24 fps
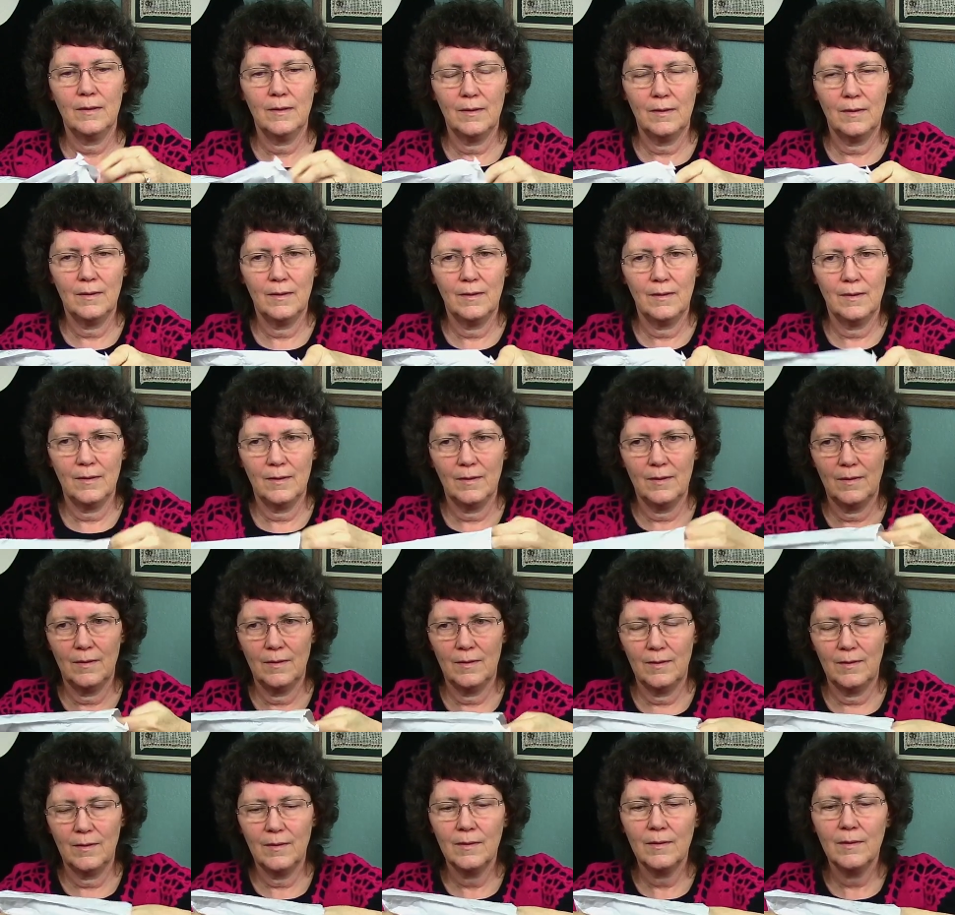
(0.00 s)

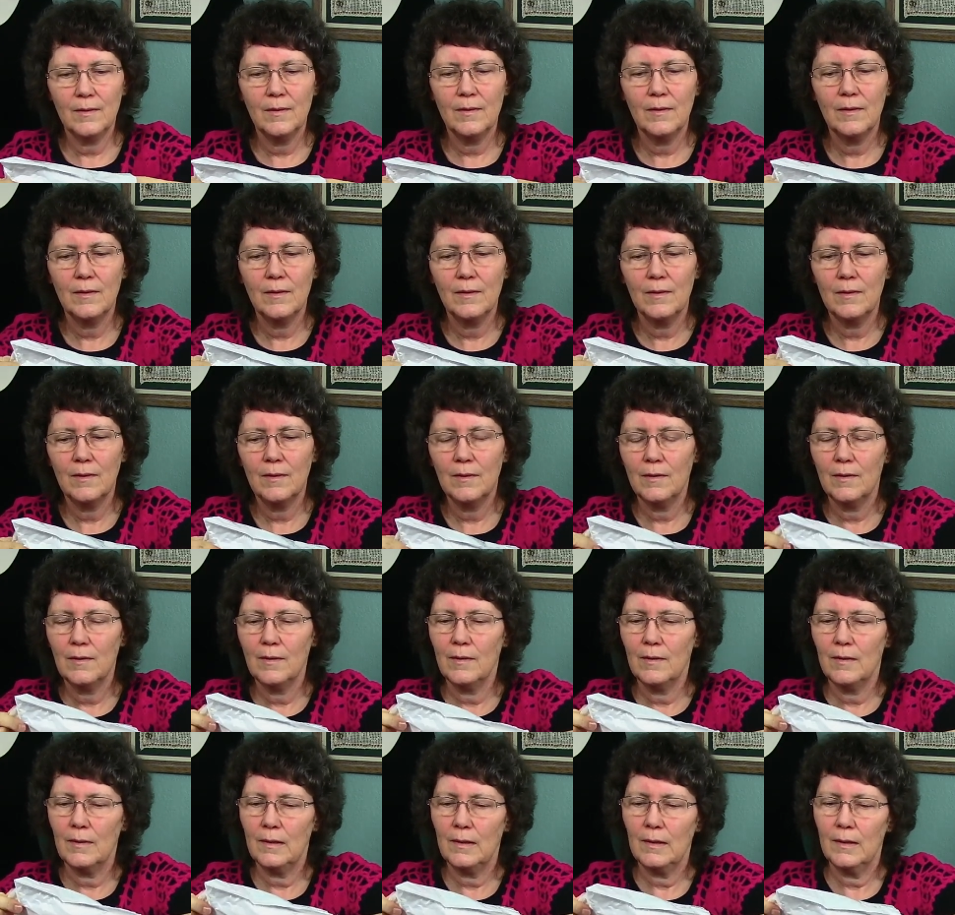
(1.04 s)

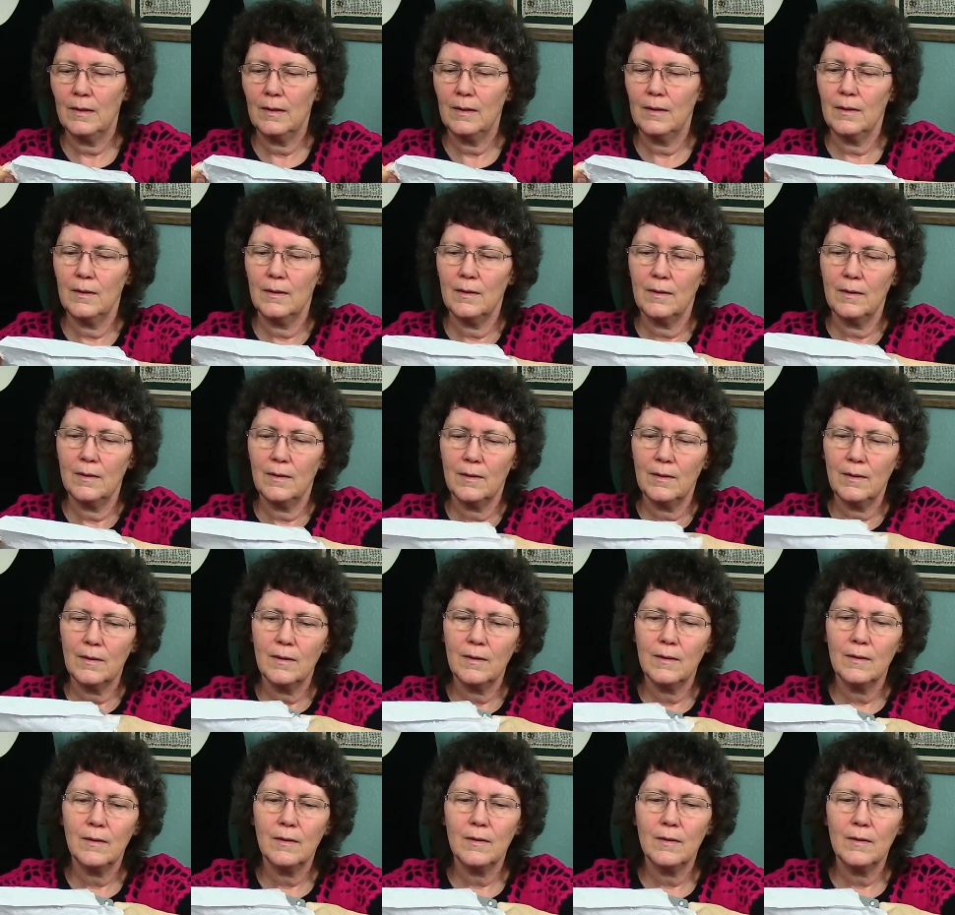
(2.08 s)
Nobody speaks.